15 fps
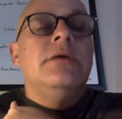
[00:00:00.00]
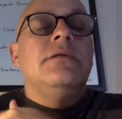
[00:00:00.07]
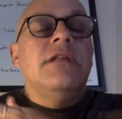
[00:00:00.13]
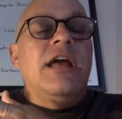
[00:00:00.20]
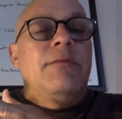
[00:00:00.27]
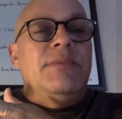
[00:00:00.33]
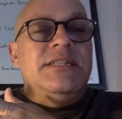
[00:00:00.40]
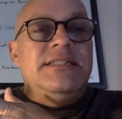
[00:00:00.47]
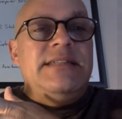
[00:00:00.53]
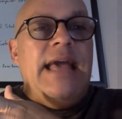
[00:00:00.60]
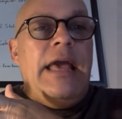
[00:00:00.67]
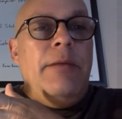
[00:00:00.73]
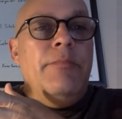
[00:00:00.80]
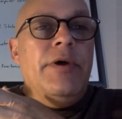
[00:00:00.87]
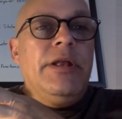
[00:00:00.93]
not a
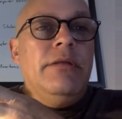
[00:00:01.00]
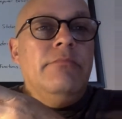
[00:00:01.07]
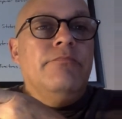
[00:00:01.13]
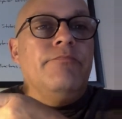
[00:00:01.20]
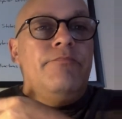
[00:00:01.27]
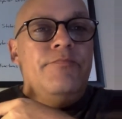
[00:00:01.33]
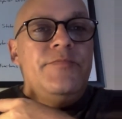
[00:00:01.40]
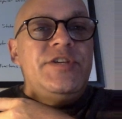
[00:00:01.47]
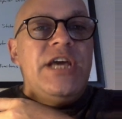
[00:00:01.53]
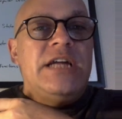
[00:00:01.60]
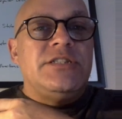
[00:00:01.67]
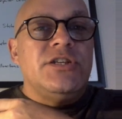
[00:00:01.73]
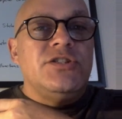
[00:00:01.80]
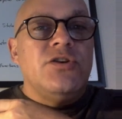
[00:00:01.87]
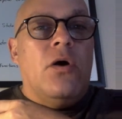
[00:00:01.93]
mistake, but
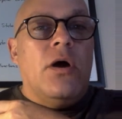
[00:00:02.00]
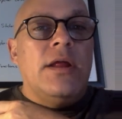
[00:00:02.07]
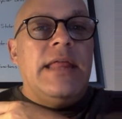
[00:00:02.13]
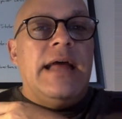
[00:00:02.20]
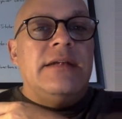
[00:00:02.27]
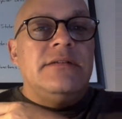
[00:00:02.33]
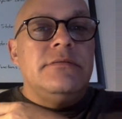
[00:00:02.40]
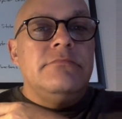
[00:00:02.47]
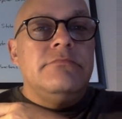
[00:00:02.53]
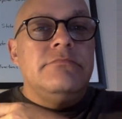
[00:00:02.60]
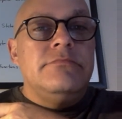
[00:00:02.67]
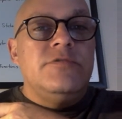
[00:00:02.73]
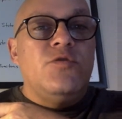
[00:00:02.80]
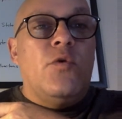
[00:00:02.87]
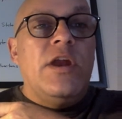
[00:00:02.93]
chances are that
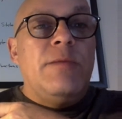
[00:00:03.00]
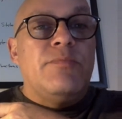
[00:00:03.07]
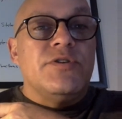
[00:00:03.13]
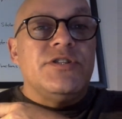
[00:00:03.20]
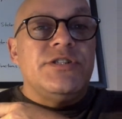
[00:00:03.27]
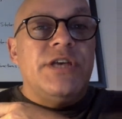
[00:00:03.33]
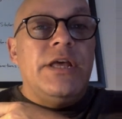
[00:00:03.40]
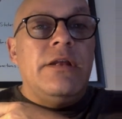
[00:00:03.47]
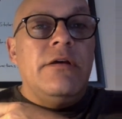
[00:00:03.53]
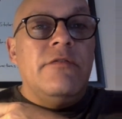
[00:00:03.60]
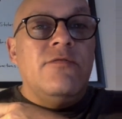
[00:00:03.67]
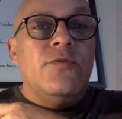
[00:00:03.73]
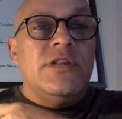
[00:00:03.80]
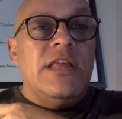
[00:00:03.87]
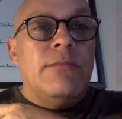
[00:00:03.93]
20%
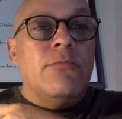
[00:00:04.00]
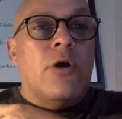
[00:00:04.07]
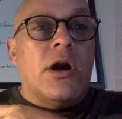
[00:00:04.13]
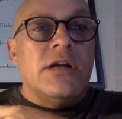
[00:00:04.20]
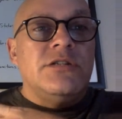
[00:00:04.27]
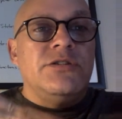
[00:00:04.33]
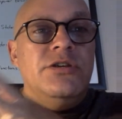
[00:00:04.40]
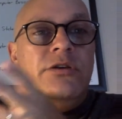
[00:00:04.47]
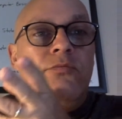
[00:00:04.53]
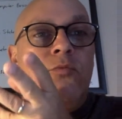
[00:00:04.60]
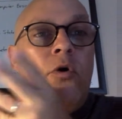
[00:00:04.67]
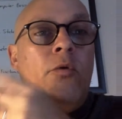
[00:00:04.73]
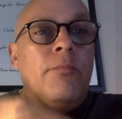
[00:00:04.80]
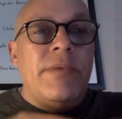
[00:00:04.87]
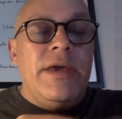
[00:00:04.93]
of what they market to you
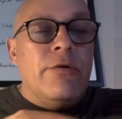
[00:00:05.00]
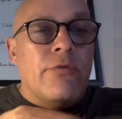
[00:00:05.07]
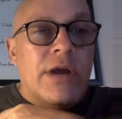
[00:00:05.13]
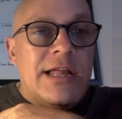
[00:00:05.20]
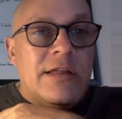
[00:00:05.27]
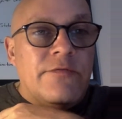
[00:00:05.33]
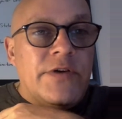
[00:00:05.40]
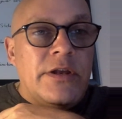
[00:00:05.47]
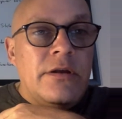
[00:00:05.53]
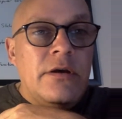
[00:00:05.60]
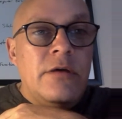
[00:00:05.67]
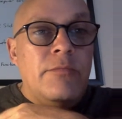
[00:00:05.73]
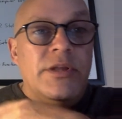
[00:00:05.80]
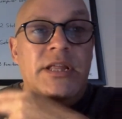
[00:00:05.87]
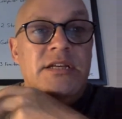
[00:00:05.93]
won't be irrelevant,
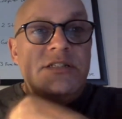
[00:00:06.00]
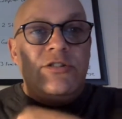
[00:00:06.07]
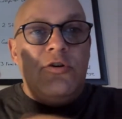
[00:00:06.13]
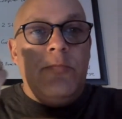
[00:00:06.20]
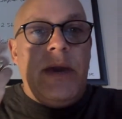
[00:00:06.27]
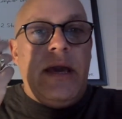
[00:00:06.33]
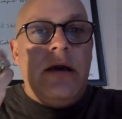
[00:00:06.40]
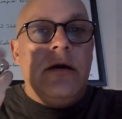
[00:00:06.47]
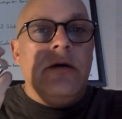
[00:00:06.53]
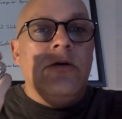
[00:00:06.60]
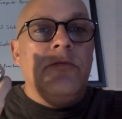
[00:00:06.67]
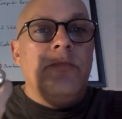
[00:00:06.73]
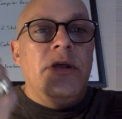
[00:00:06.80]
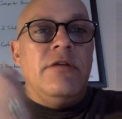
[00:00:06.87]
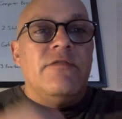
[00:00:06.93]
but they still make a
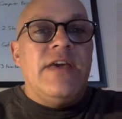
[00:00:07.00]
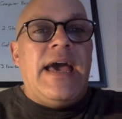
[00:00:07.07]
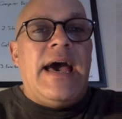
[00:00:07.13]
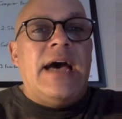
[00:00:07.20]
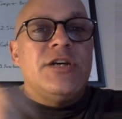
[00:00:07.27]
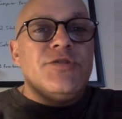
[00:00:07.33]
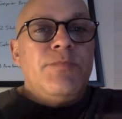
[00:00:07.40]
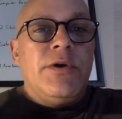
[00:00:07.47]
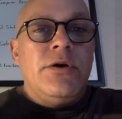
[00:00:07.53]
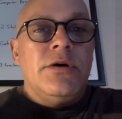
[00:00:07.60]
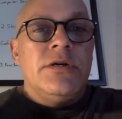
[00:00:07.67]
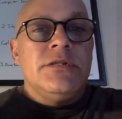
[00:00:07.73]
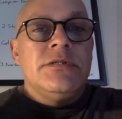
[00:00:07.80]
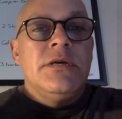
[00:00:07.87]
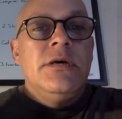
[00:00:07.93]
good bit of cash
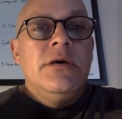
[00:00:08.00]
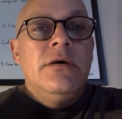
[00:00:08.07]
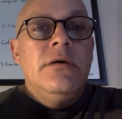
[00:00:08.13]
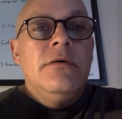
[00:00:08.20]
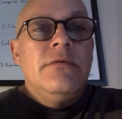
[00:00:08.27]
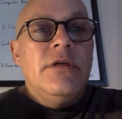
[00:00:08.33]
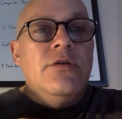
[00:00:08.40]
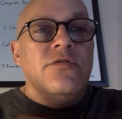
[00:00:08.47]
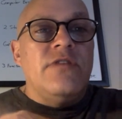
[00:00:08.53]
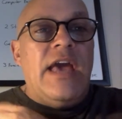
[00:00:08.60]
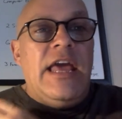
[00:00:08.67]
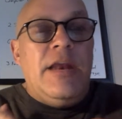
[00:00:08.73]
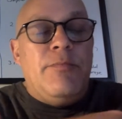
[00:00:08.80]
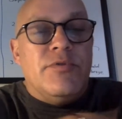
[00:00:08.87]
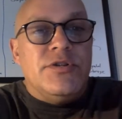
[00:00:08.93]
because they use
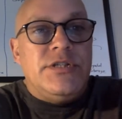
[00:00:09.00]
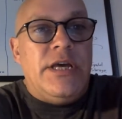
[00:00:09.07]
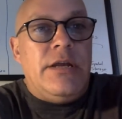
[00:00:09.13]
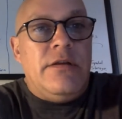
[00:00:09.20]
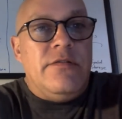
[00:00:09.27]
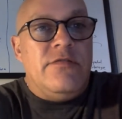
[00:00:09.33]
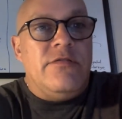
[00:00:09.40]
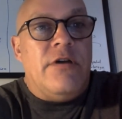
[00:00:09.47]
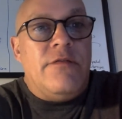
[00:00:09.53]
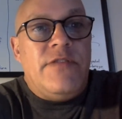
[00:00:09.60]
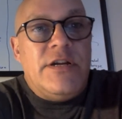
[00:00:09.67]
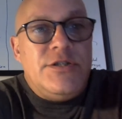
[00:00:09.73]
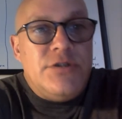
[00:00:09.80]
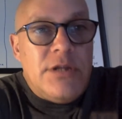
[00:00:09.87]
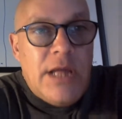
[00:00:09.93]
80% of stuff
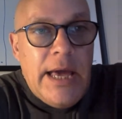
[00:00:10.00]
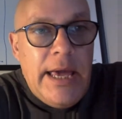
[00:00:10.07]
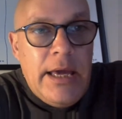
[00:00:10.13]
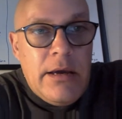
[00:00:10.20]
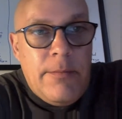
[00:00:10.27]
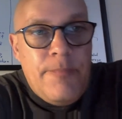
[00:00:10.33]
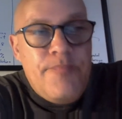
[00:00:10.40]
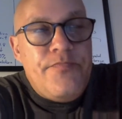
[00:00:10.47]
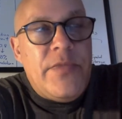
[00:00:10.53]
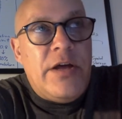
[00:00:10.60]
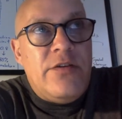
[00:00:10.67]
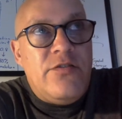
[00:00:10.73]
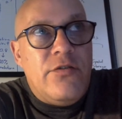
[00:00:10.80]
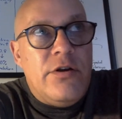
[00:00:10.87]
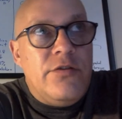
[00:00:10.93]
that you like,
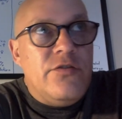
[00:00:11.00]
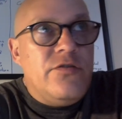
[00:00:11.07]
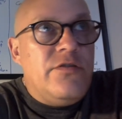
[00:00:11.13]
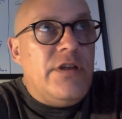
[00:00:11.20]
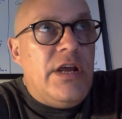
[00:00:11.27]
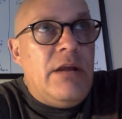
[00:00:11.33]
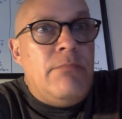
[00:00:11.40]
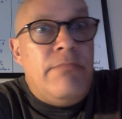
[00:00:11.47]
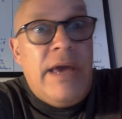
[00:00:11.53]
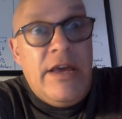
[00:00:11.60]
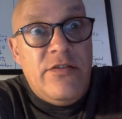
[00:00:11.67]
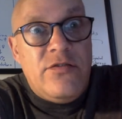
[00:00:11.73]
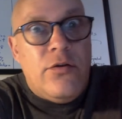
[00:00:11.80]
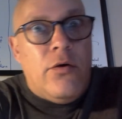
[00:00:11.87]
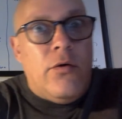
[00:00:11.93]
that you're interested in, based